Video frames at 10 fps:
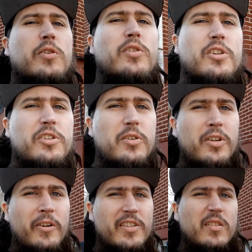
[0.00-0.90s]
202
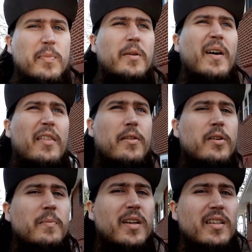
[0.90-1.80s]
degrees. It's been about
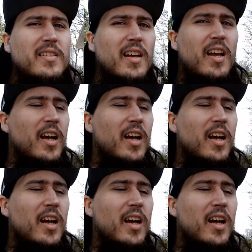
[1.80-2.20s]
30 minutes.